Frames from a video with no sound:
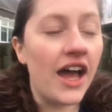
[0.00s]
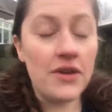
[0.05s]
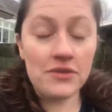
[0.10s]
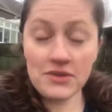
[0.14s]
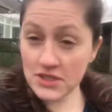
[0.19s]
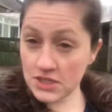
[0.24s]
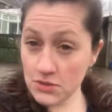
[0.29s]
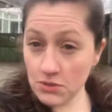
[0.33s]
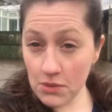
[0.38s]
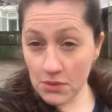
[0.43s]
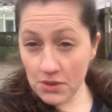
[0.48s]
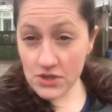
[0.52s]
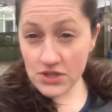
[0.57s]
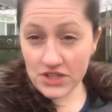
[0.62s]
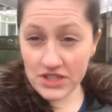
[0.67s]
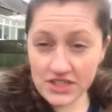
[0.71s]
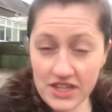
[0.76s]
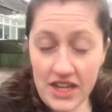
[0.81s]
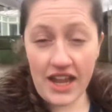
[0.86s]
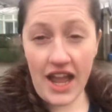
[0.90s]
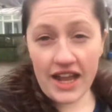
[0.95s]
which is what we're doing
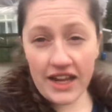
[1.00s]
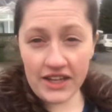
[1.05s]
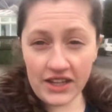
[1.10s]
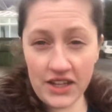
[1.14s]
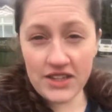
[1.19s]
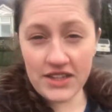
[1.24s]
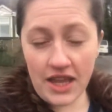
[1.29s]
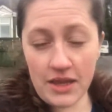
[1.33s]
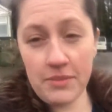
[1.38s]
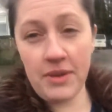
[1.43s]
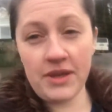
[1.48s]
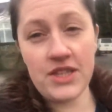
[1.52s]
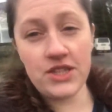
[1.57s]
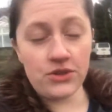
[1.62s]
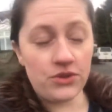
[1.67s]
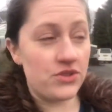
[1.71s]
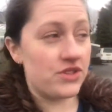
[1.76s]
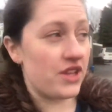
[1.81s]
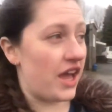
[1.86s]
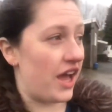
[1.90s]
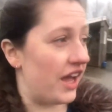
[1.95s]
today, handguns and
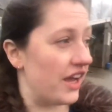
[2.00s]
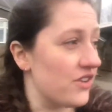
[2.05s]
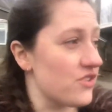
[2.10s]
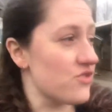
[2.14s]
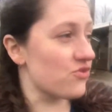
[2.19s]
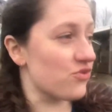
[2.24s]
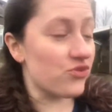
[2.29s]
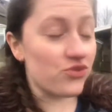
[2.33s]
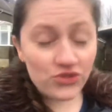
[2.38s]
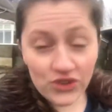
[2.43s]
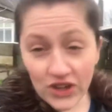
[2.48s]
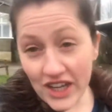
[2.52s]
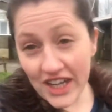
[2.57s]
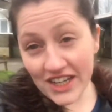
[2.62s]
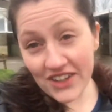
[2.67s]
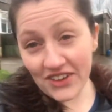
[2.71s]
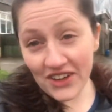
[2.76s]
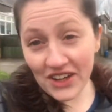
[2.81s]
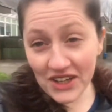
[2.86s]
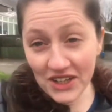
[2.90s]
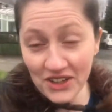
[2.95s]
pistols. It was
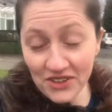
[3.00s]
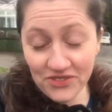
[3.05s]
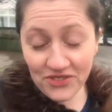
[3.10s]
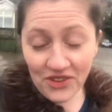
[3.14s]
really, really good